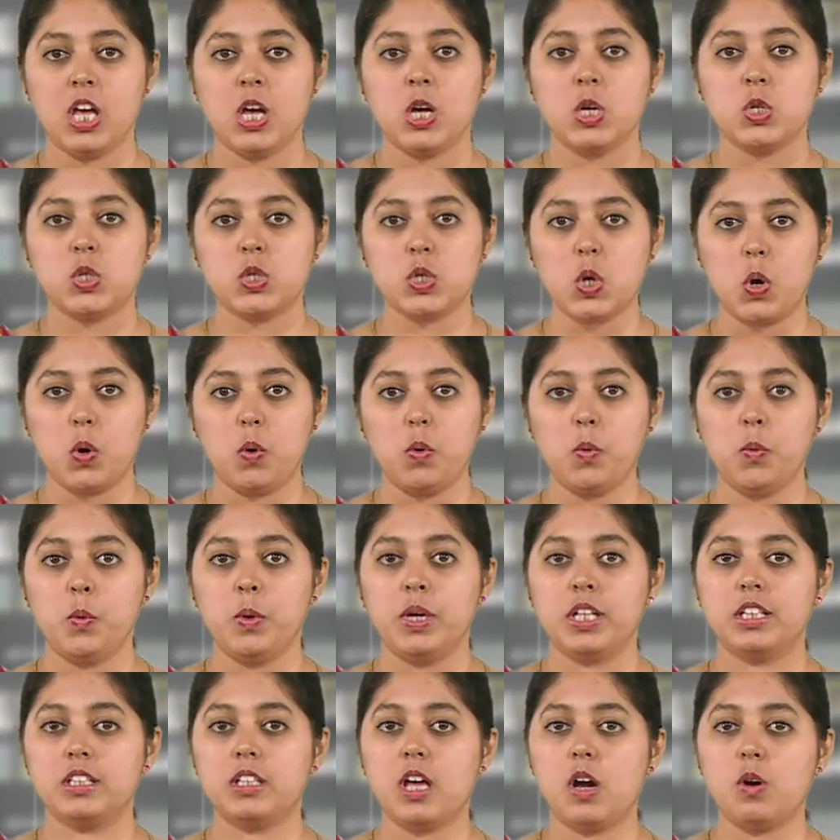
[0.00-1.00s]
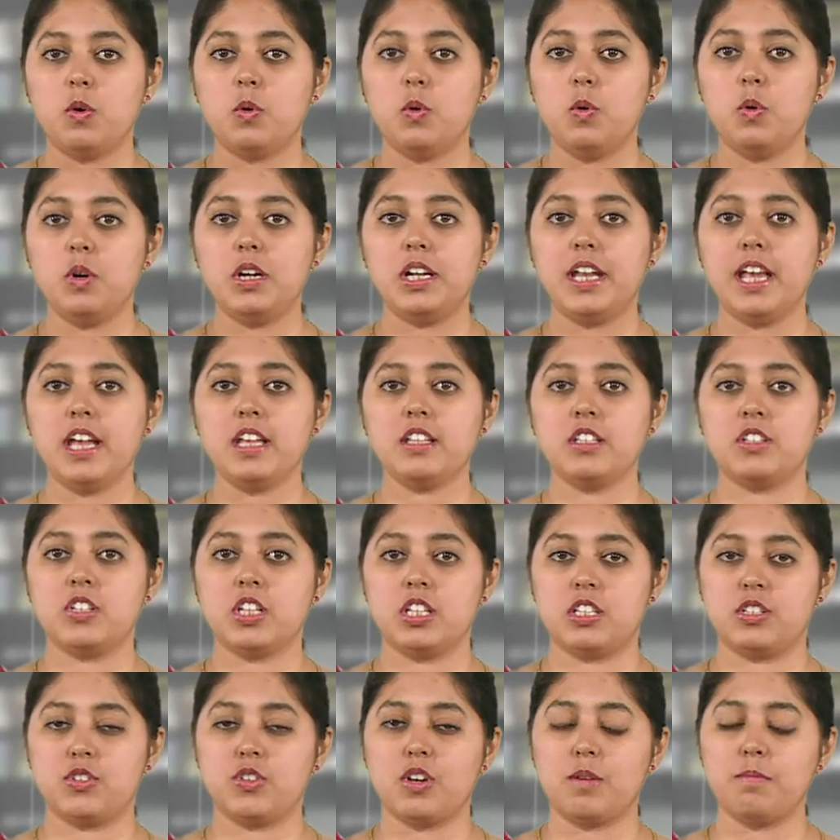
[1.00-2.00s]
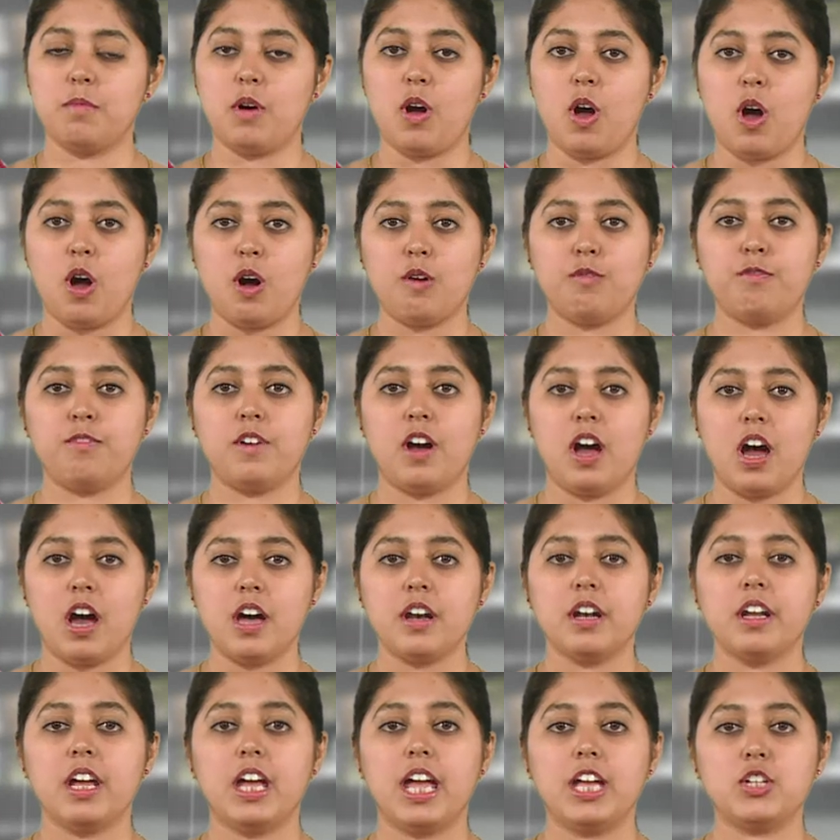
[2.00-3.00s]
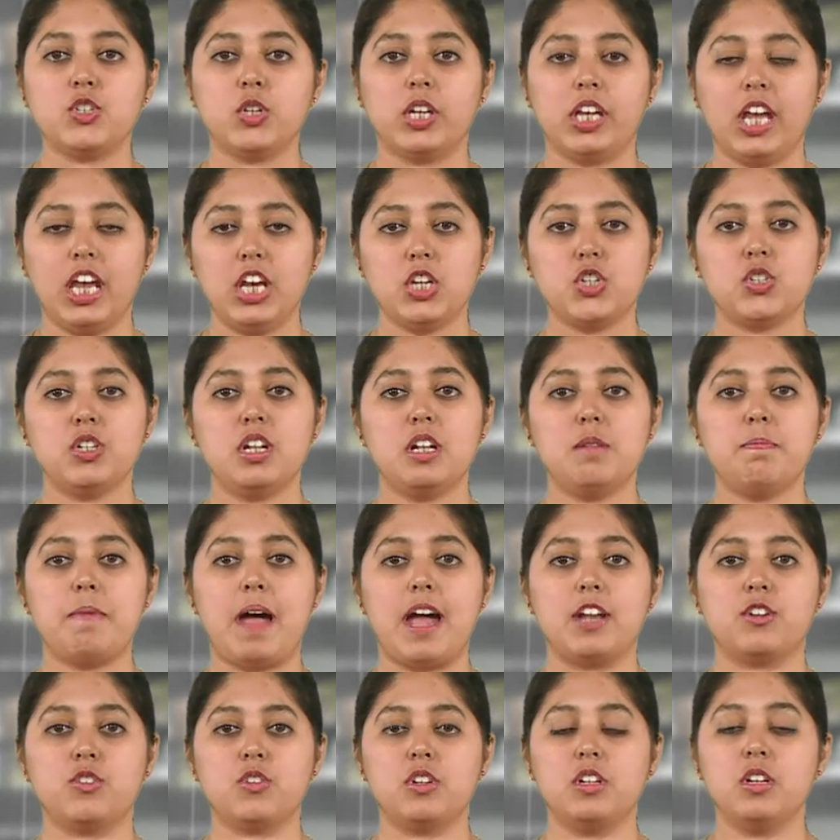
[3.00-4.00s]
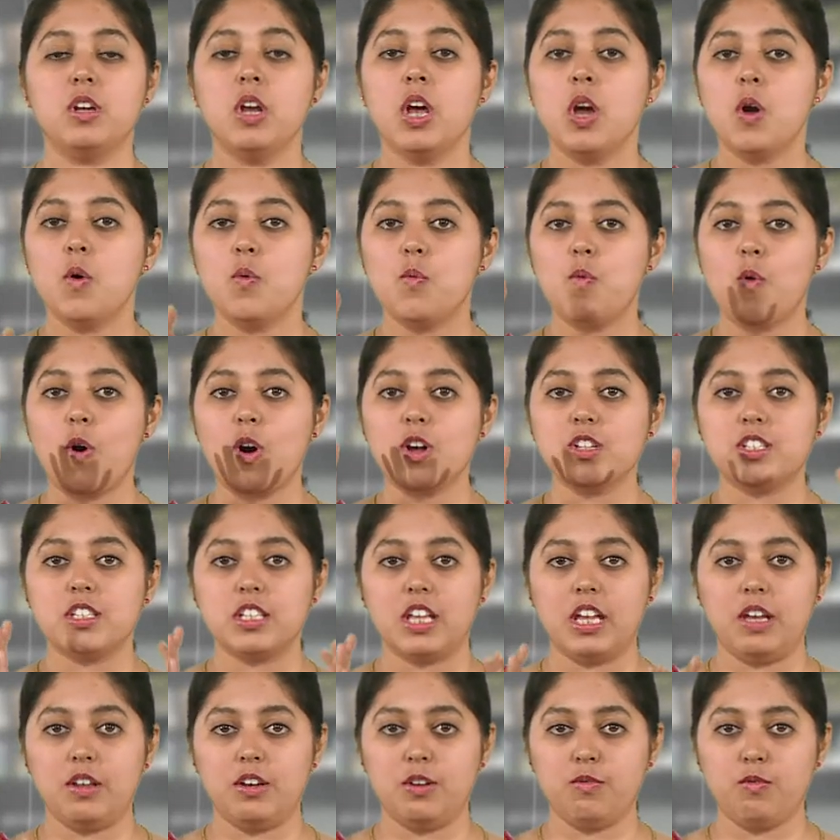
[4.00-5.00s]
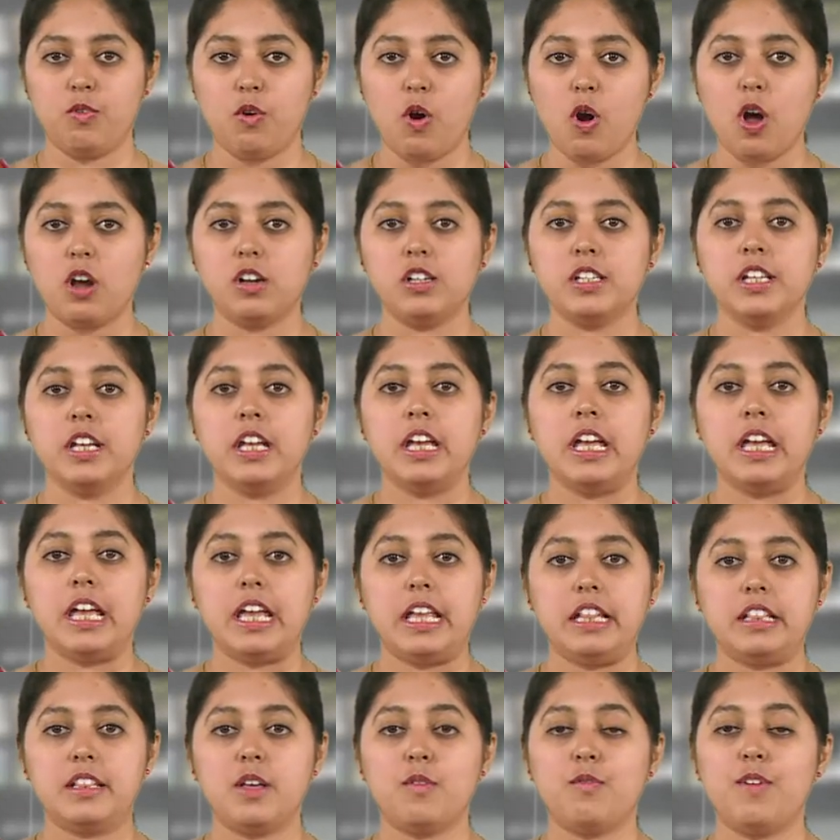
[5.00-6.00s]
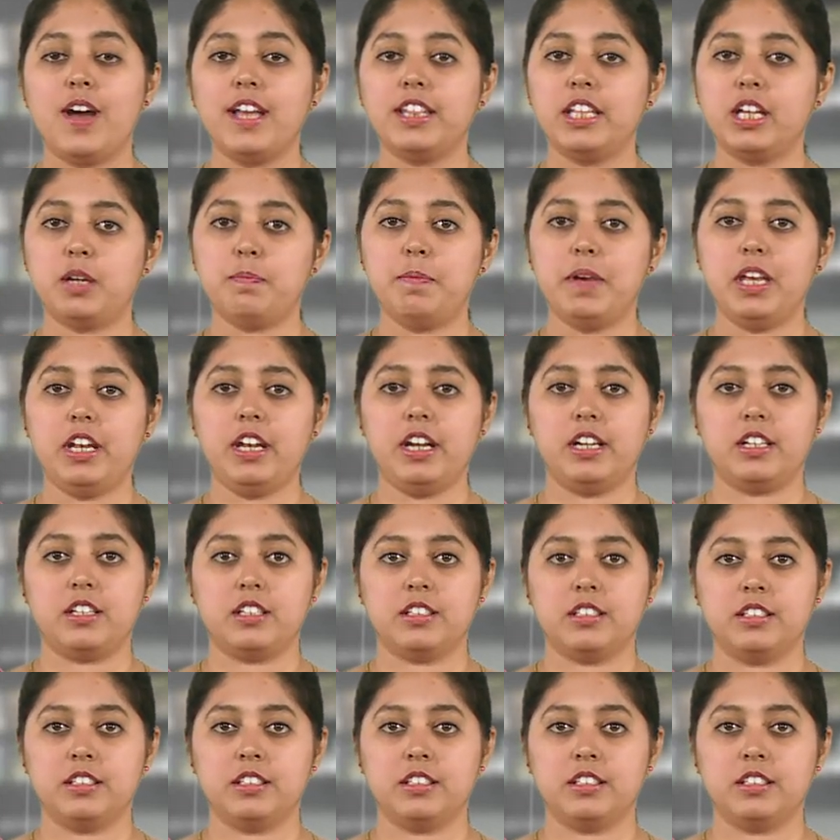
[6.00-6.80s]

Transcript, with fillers: So, the oldest system of our educational pattern was involved in the Vedic period.